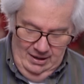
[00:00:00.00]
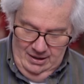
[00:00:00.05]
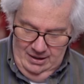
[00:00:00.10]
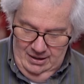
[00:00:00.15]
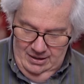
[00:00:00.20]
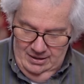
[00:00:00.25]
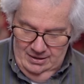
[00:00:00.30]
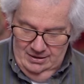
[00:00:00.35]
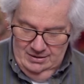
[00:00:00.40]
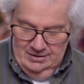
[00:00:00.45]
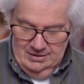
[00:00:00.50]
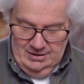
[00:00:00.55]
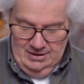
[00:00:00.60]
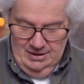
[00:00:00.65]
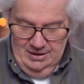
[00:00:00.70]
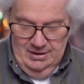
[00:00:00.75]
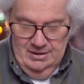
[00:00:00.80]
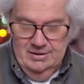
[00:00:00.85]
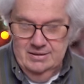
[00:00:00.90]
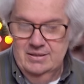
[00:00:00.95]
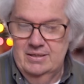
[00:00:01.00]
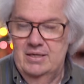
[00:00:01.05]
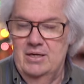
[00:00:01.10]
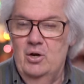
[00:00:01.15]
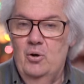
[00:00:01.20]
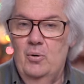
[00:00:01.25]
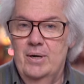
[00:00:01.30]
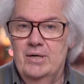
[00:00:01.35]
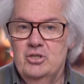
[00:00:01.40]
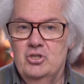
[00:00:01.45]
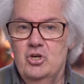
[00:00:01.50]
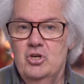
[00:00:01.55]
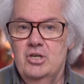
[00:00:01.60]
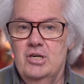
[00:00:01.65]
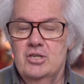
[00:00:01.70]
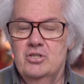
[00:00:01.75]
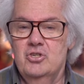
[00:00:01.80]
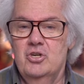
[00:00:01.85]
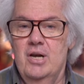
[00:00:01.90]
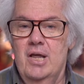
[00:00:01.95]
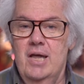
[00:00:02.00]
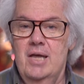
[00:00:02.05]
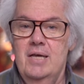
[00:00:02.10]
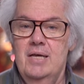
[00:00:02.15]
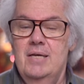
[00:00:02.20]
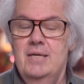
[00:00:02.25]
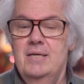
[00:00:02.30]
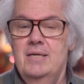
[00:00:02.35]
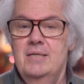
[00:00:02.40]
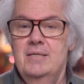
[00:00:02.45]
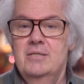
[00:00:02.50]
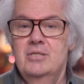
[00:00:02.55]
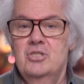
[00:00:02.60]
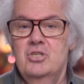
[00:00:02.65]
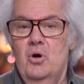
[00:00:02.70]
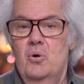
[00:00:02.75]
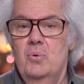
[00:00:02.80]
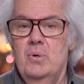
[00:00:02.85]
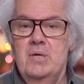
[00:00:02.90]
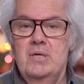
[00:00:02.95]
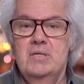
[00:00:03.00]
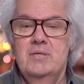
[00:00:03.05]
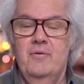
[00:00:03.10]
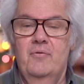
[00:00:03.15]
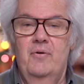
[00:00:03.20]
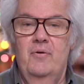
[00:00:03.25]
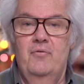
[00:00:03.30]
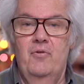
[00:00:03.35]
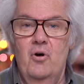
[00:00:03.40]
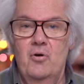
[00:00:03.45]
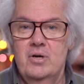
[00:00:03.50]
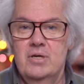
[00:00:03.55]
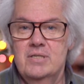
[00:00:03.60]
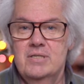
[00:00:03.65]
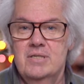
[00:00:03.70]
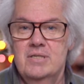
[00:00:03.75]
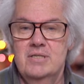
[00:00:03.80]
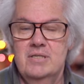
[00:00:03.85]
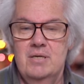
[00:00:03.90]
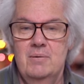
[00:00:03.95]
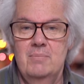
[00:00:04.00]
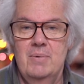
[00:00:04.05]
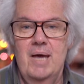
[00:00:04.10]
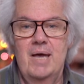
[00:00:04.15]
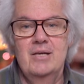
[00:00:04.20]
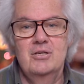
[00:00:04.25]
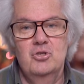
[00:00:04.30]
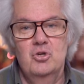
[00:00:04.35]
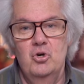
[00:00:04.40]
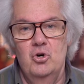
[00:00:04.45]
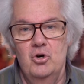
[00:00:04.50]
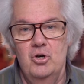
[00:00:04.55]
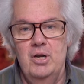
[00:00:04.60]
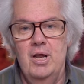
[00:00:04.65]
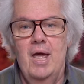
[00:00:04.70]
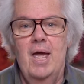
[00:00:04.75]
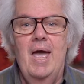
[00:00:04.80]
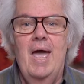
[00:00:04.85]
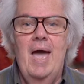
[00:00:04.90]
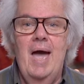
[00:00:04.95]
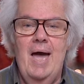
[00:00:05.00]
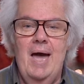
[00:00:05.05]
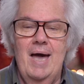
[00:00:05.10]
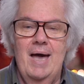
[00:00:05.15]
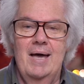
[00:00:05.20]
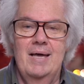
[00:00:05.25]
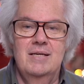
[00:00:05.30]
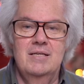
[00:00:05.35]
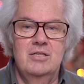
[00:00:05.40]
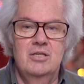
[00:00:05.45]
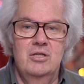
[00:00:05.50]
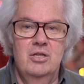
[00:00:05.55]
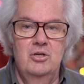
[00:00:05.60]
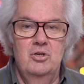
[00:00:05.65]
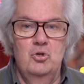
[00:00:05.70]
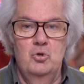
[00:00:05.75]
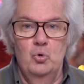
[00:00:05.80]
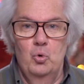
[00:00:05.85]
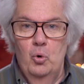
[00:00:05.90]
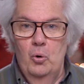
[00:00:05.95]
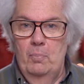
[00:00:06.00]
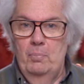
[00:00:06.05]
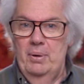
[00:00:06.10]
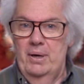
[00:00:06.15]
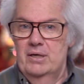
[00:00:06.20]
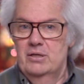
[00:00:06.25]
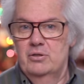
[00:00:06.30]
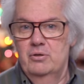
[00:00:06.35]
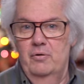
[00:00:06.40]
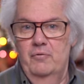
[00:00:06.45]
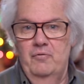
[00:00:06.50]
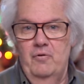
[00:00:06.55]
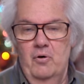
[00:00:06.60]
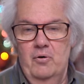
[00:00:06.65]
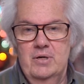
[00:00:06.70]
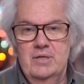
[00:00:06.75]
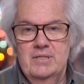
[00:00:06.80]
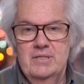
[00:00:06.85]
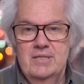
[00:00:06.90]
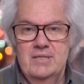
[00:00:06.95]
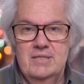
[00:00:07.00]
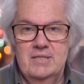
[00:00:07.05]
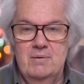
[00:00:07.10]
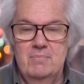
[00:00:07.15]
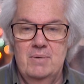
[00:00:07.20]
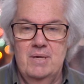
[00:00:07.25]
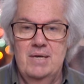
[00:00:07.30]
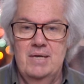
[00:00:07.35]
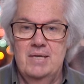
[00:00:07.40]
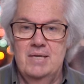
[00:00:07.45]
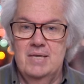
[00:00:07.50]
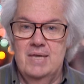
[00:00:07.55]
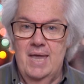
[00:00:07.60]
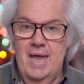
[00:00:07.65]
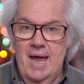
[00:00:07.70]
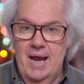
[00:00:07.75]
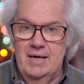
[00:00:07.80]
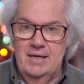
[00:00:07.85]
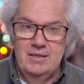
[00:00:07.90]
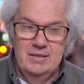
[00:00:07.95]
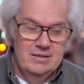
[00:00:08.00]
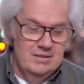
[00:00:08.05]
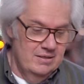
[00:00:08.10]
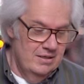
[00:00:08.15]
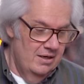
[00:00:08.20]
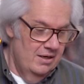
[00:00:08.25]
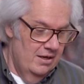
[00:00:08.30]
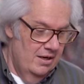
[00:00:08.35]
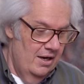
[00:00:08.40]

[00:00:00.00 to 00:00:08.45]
is because the question yesterday is Sony's focus system as good as the dual pixel focus system in Canon's?